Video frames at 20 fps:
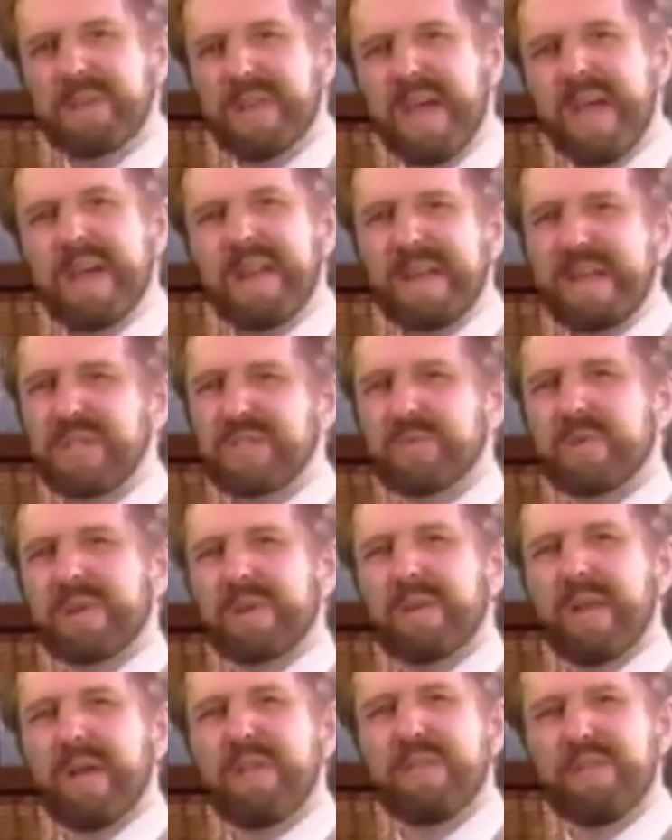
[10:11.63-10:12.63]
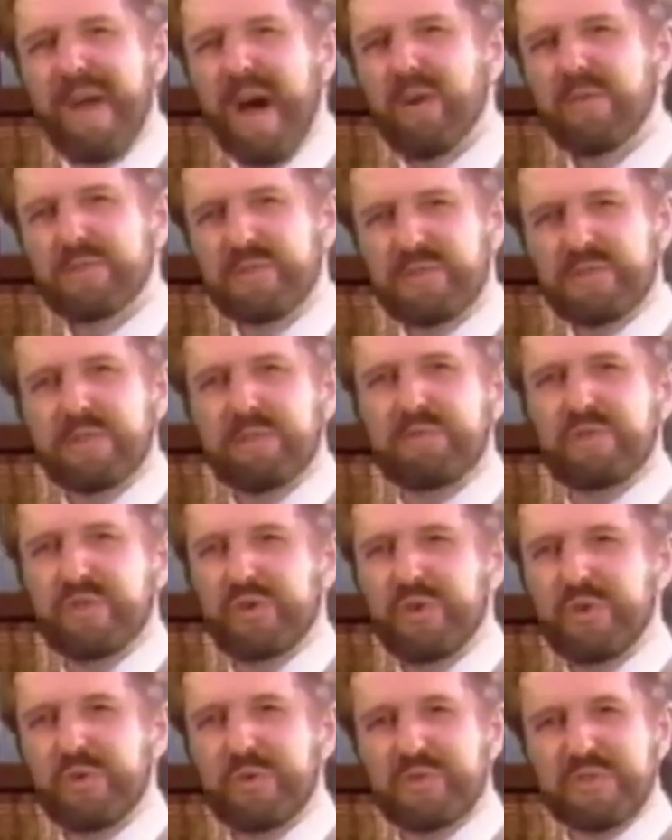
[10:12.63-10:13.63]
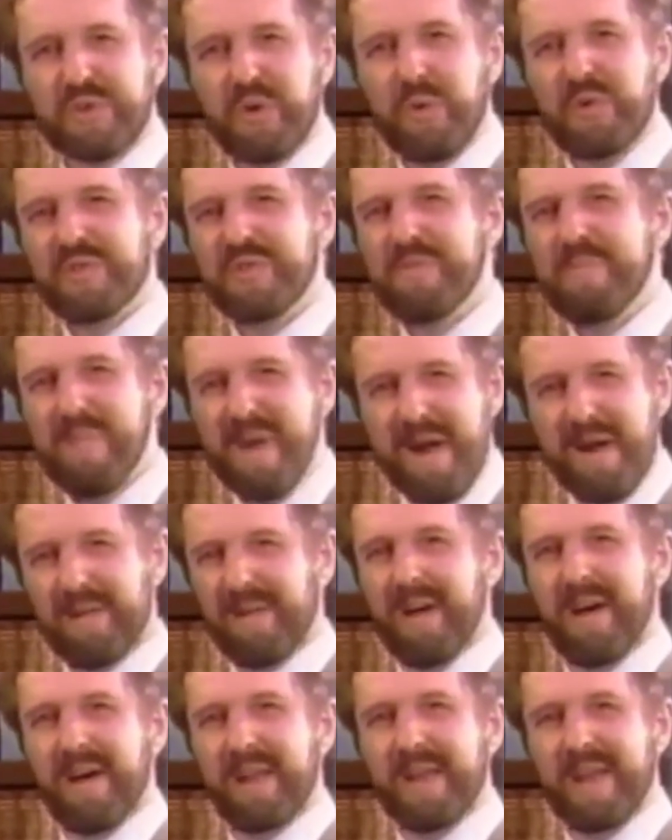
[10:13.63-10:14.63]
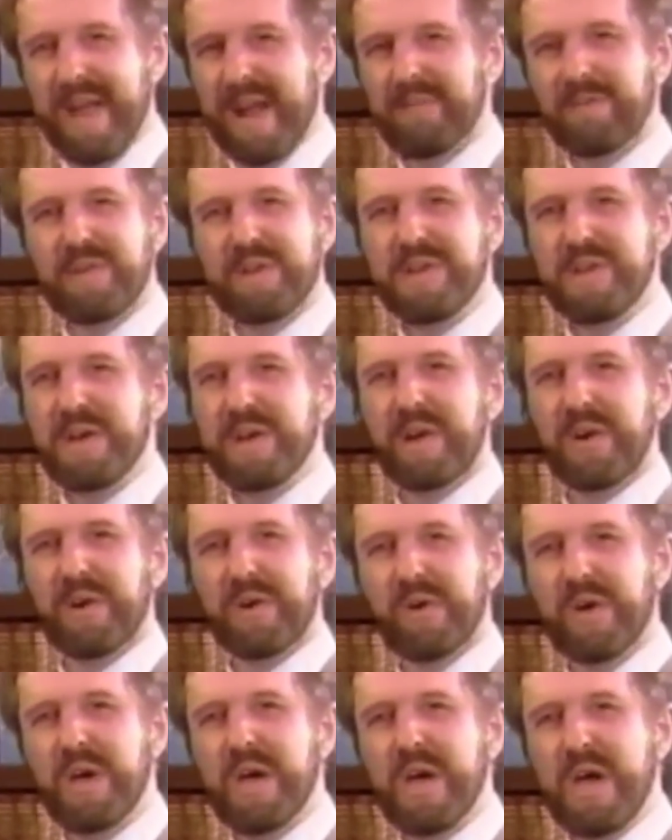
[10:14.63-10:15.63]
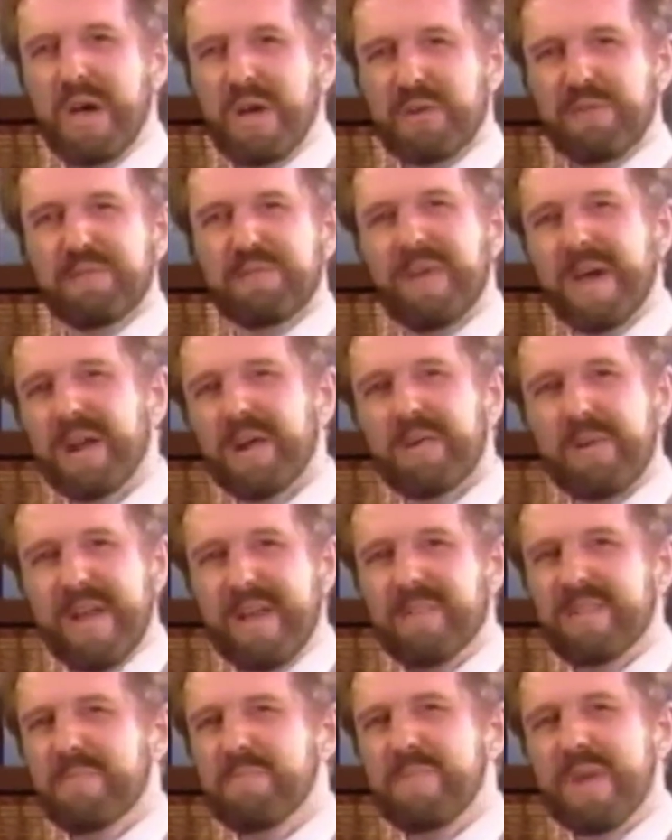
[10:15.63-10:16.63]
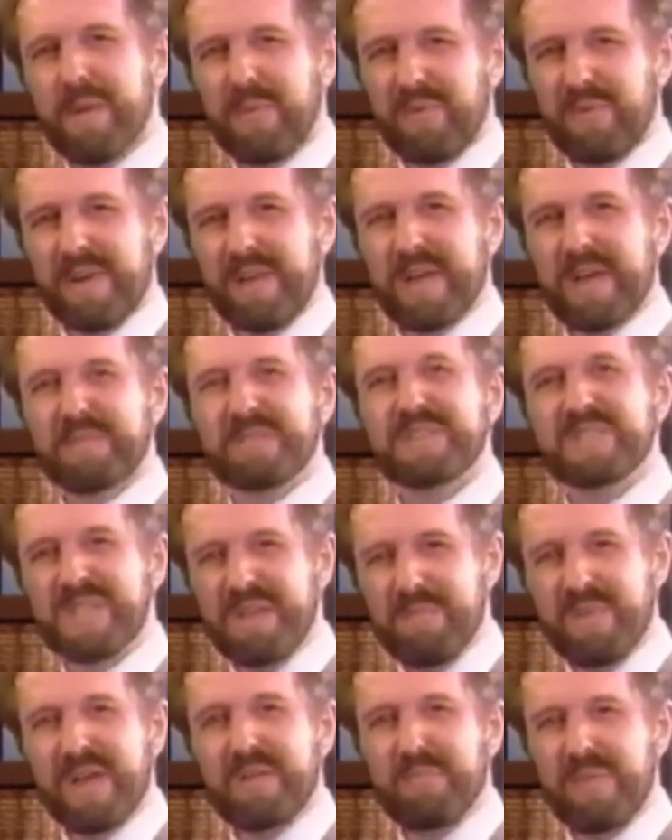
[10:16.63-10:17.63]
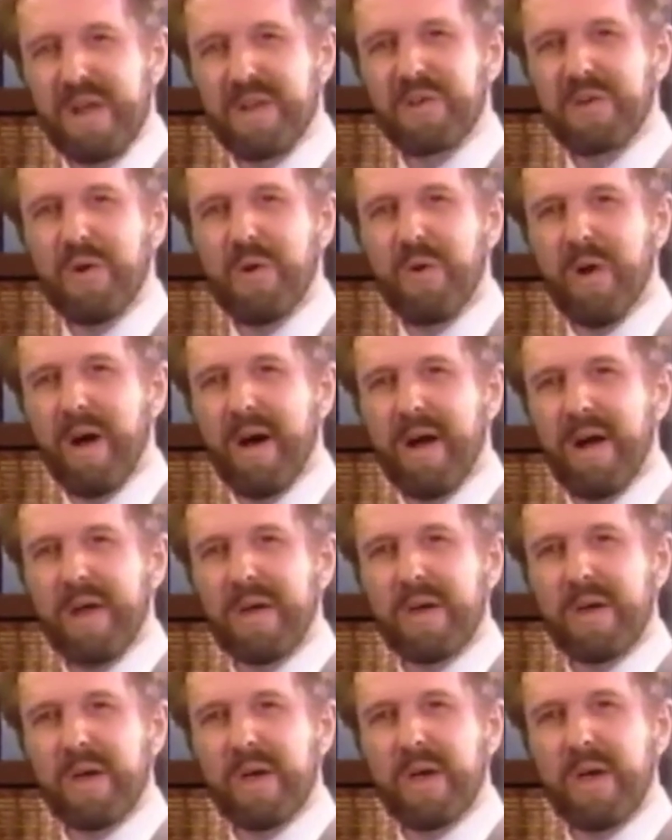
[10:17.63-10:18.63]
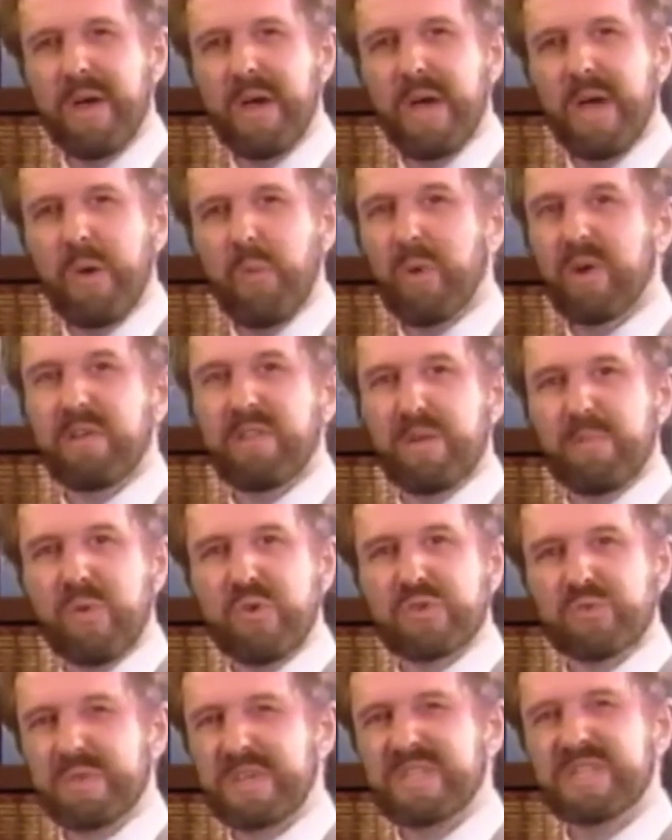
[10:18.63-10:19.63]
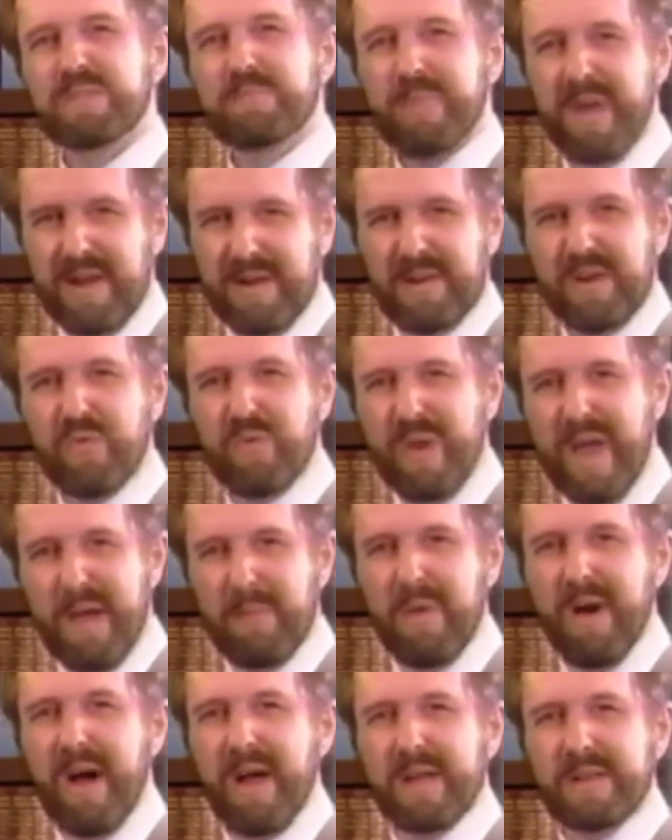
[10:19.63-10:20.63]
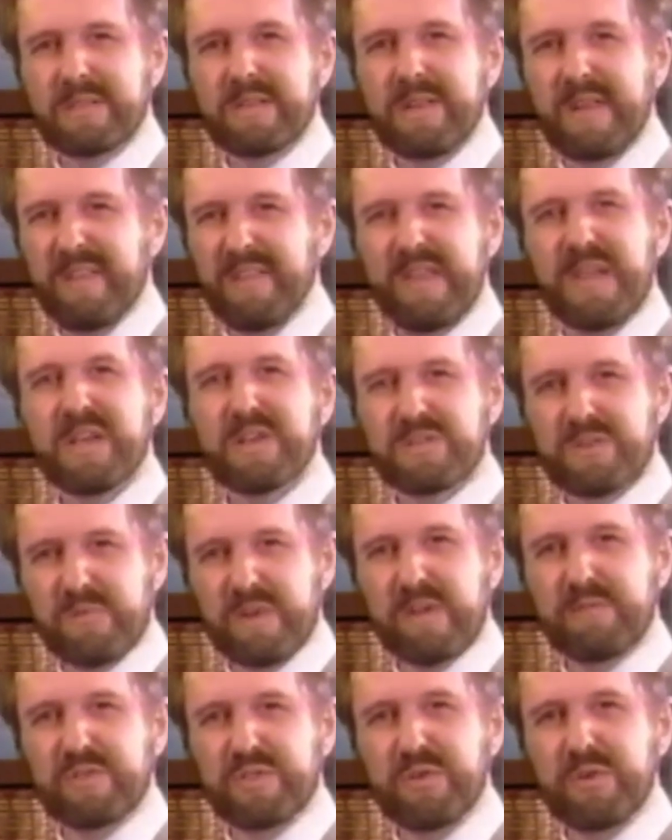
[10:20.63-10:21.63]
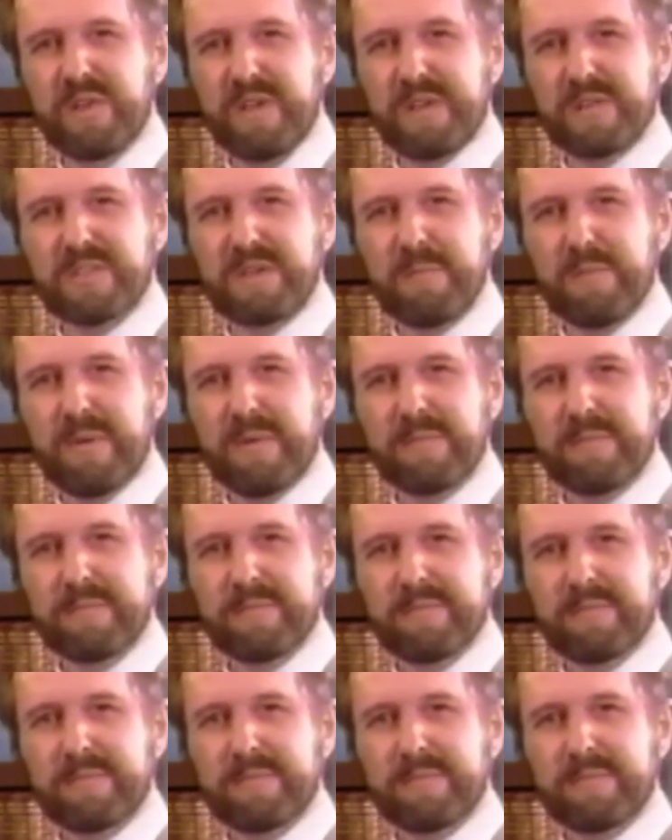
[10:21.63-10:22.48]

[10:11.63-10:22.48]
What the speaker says: Today in Israel, thousands of Jews go to Meron every year to venerate the memory of Simeon ben Yochai, one of the most respected rabbis in the history of Judaism.